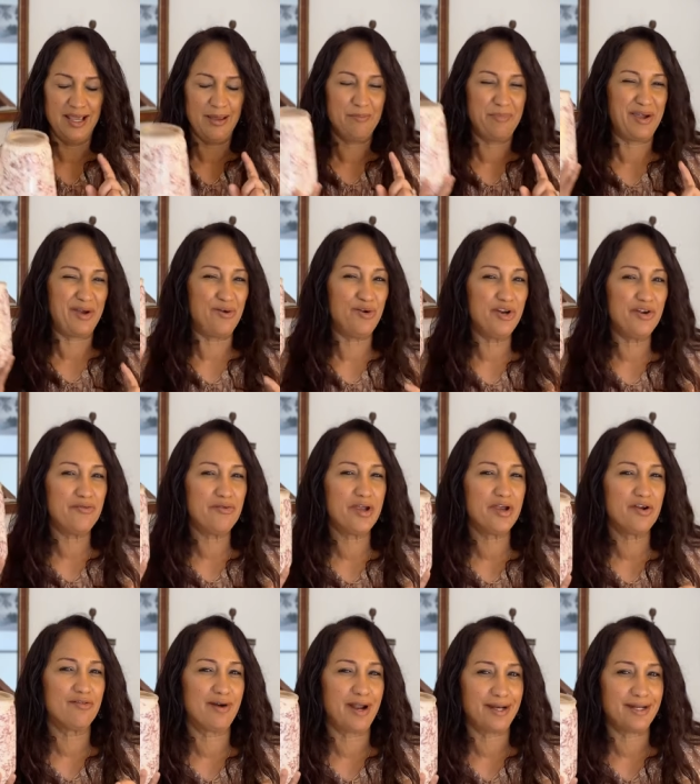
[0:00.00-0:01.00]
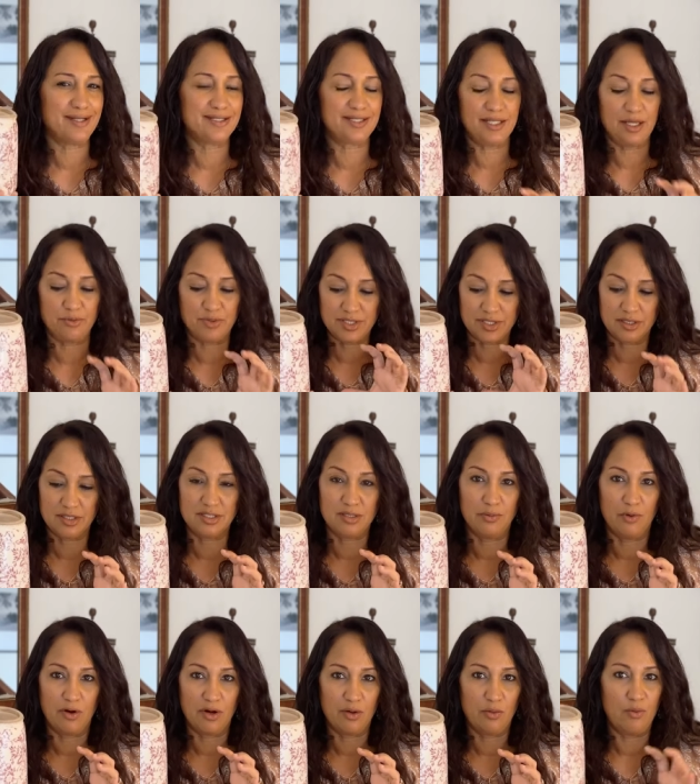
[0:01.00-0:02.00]
My only regret is there was a
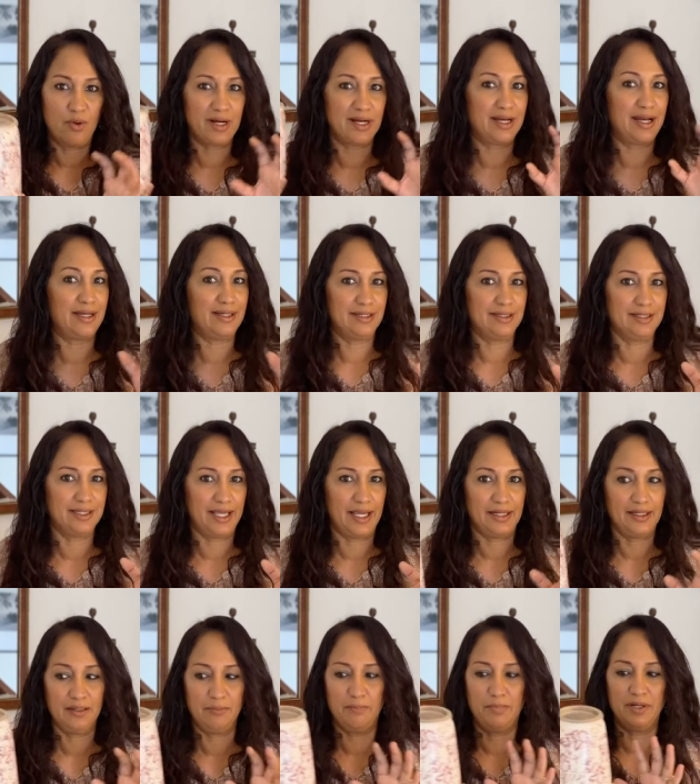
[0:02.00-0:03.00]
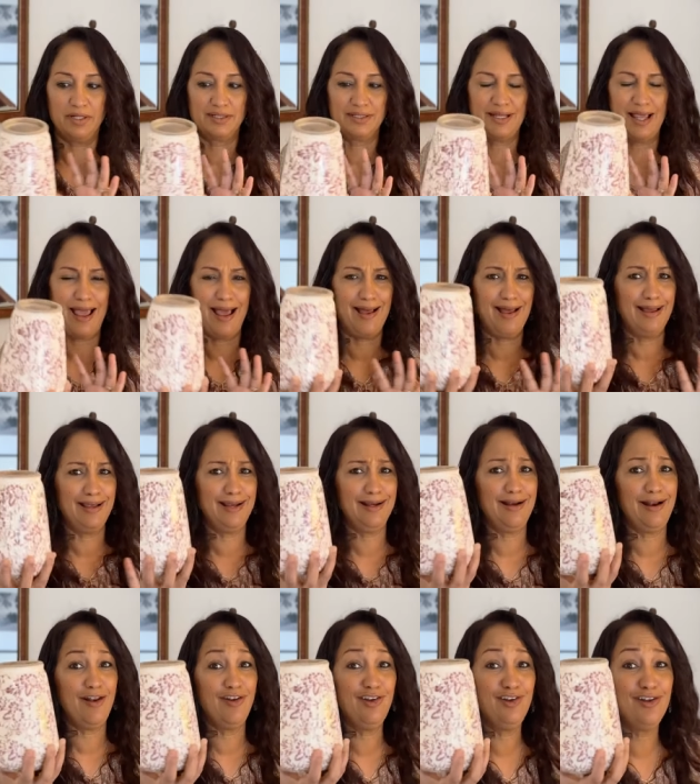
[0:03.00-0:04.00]
smaller one and I didn't get it, but I
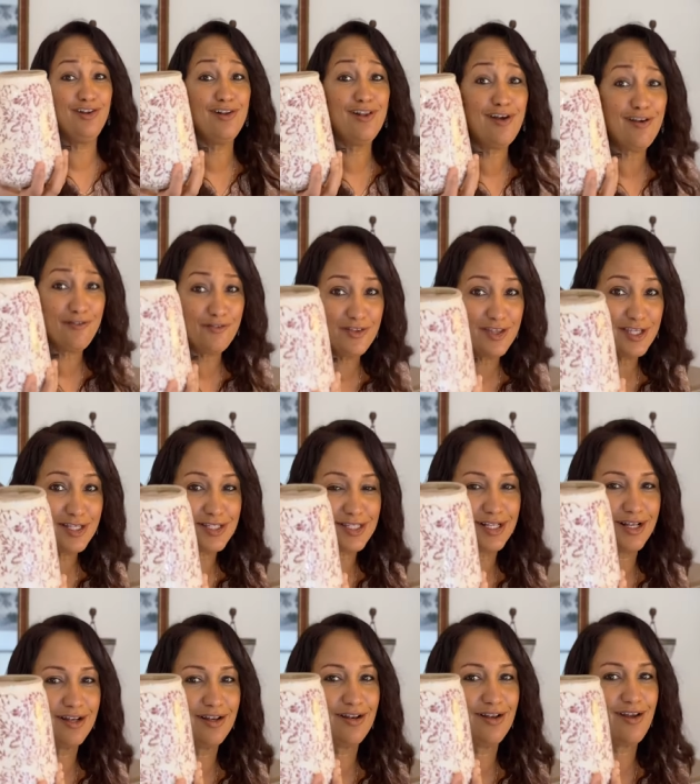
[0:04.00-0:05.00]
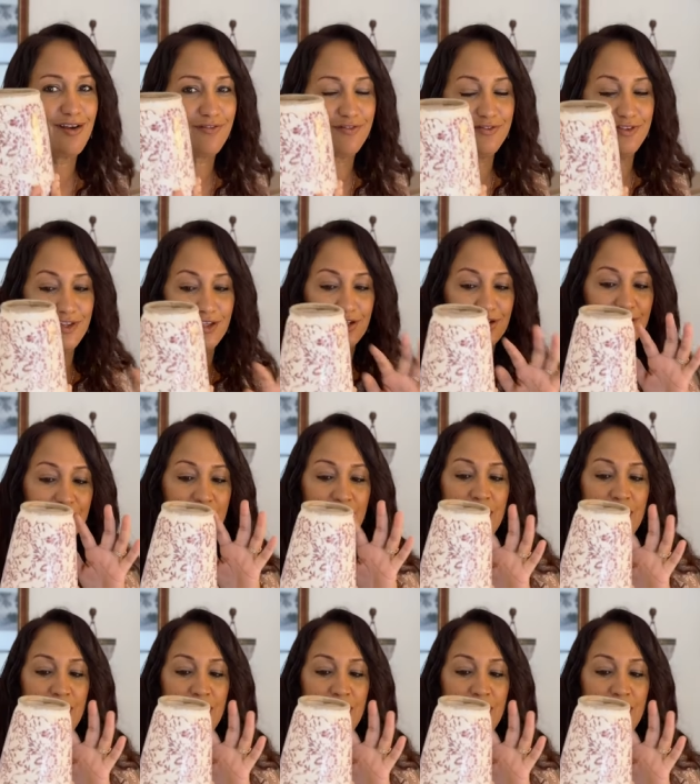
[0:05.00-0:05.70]
love this. Love the